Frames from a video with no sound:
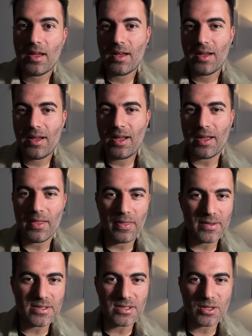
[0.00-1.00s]
Hi,
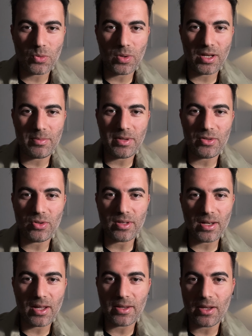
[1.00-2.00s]
this is a quick update on the
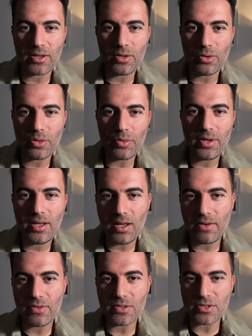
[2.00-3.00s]
Leica Q3.
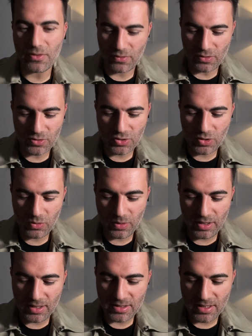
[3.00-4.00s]
I've used it for 2
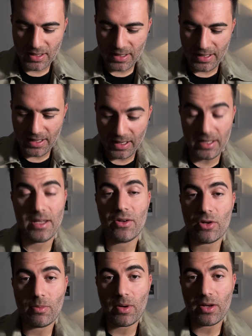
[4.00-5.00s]
weeks, and here
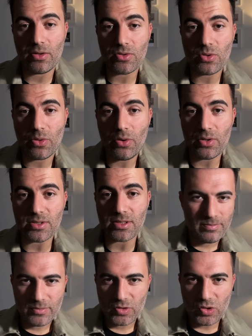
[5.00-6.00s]
are my initial thoughts.
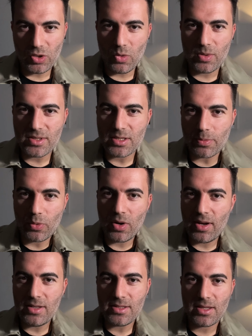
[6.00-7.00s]
To no one's
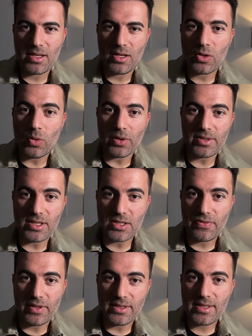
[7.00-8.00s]
surprise, the quality is
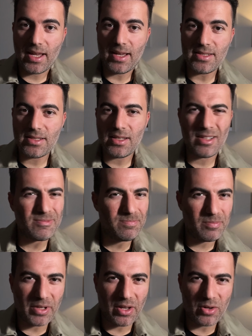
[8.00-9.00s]
fantastic,
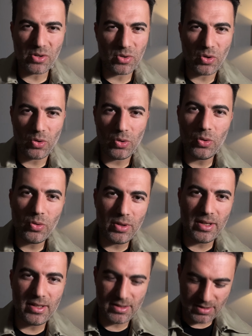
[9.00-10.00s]
but I don't know who
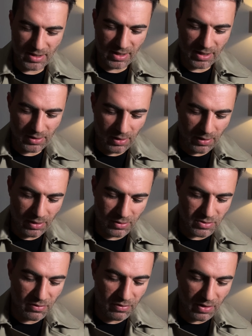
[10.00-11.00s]
needs a
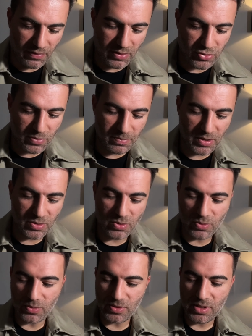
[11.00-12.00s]
9500
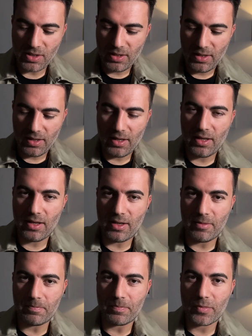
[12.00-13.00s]
pixels
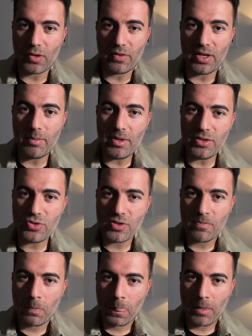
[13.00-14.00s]
of an image.
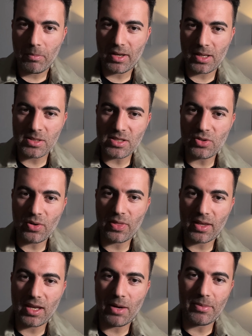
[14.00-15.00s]
I've considered the
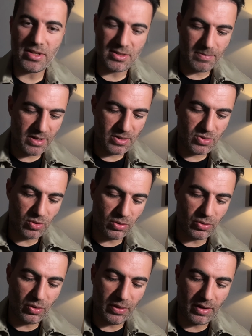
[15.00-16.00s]
camera as being sold
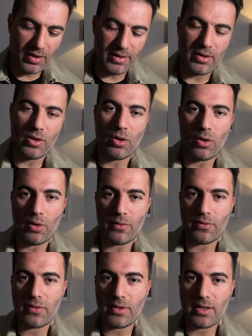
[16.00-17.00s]
on the idea
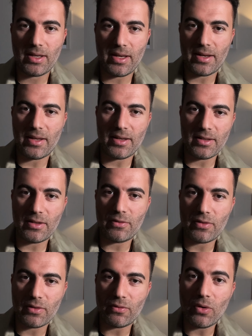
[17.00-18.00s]
of getting
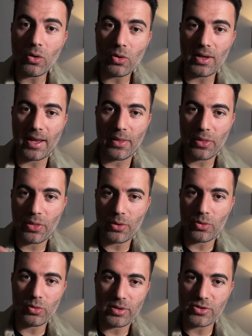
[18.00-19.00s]
different focal length
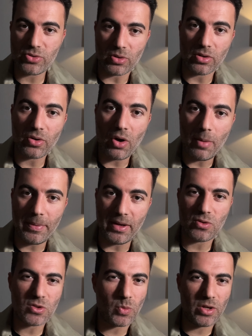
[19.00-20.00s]
through digital cropping,
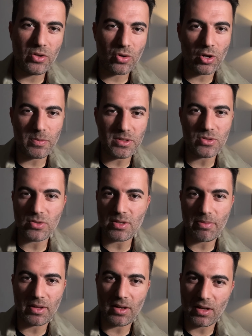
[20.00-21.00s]
because when you crop into
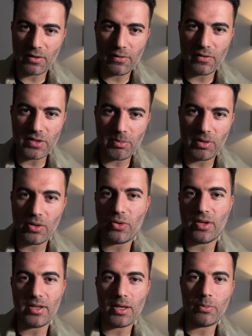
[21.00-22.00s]
something like 50 mil, you
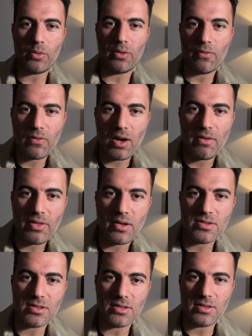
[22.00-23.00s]
end up with
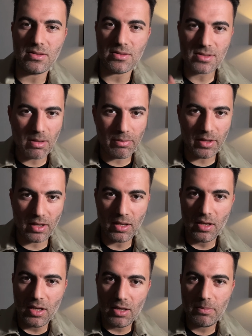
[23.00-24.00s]
5000 something
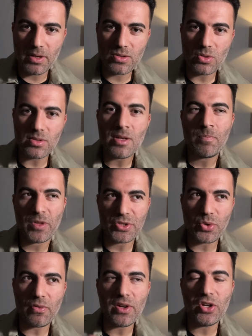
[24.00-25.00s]
pixels. It's
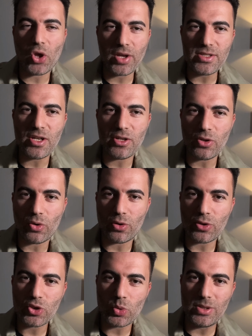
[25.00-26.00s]
roughly 19 or
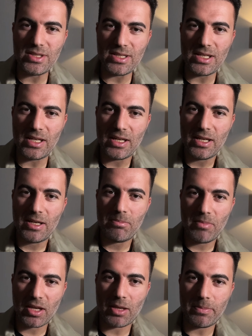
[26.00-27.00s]
20
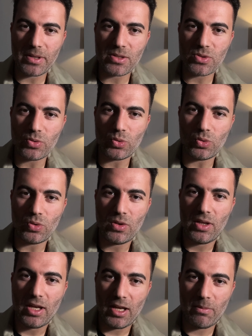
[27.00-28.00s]
megapixel
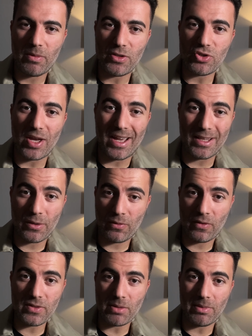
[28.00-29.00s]
image at
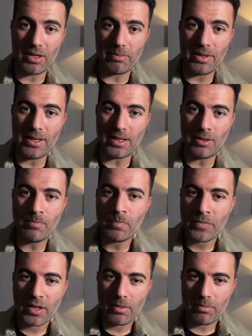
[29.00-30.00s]
50 millimeter.
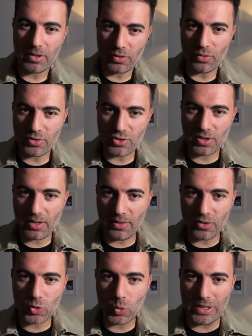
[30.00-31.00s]
But originally the
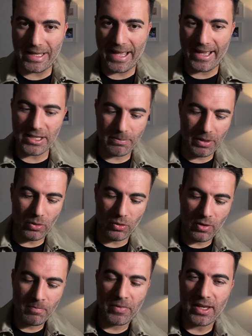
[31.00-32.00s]
28 mil
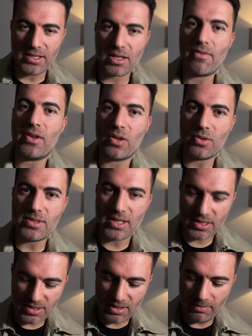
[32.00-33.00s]
was giving you
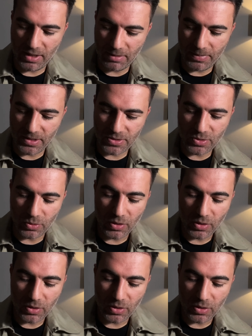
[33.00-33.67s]
60 megapixel.